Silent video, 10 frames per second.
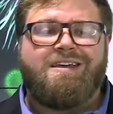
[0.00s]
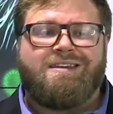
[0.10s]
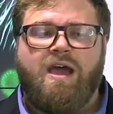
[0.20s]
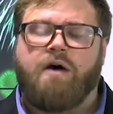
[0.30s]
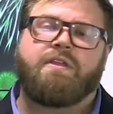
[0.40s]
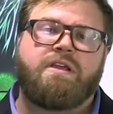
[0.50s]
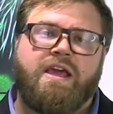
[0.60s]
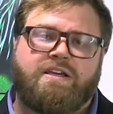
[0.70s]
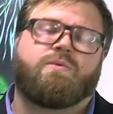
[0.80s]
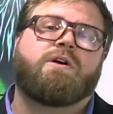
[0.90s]
Now, the
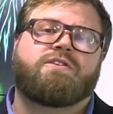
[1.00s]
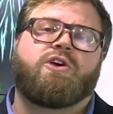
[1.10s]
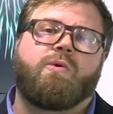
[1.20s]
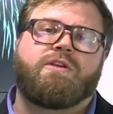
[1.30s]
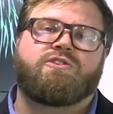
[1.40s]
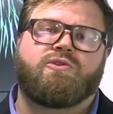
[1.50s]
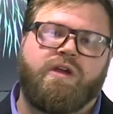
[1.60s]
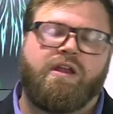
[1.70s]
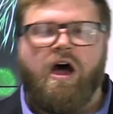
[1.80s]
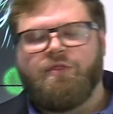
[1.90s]
next one to go
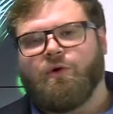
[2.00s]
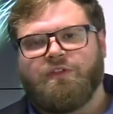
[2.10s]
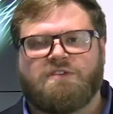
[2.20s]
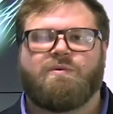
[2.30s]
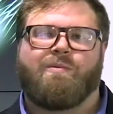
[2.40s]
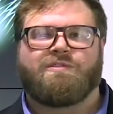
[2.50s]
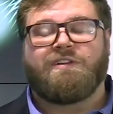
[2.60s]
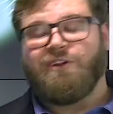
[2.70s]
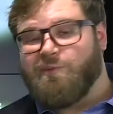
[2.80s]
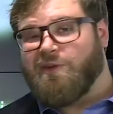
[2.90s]
into, and I thought this one was a
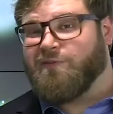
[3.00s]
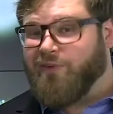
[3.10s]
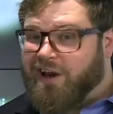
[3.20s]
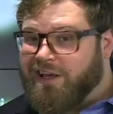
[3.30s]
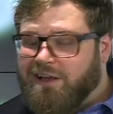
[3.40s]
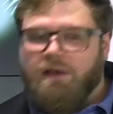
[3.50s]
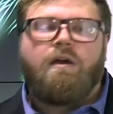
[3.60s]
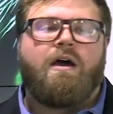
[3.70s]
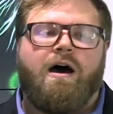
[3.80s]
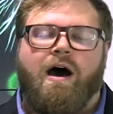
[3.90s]
little bit funny,
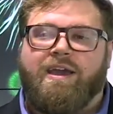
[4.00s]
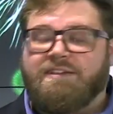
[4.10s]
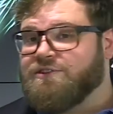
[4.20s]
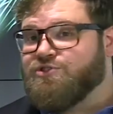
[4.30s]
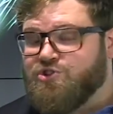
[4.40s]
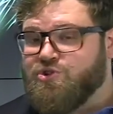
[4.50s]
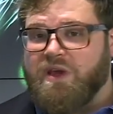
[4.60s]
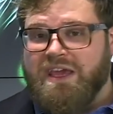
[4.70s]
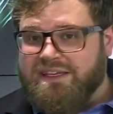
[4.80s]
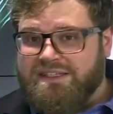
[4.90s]
it's a new
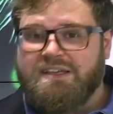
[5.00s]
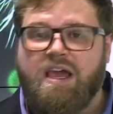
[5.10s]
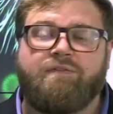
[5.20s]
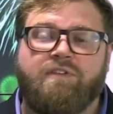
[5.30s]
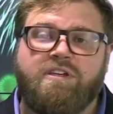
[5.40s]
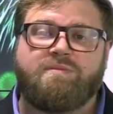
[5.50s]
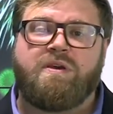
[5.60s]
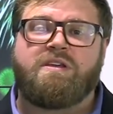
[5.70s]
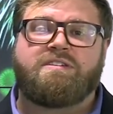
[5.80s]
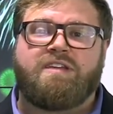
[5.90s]
ETF that has
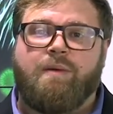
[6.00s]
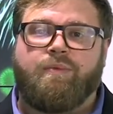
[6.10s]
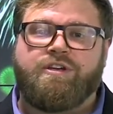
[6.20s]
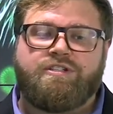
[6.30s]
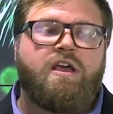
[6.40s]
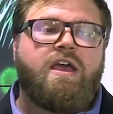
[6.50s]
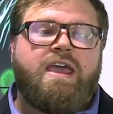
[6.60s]
been established.